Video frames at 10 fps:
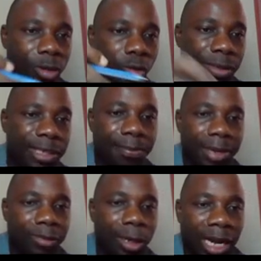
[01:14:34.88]
You see a
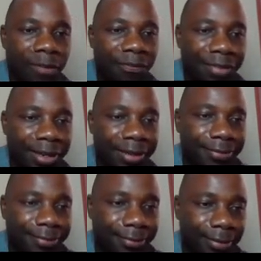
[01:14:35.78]
place where you have free.
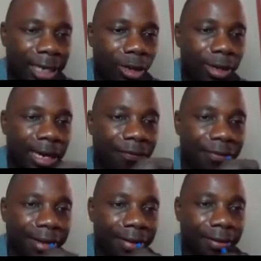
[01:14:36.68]
Click on that
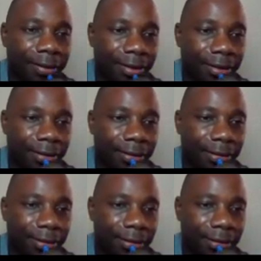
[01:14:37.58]
free.
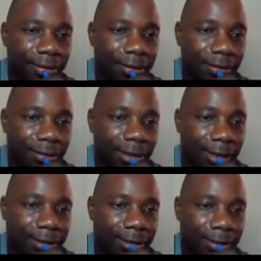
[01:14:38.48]

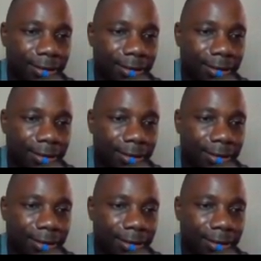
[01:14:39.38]
Yes.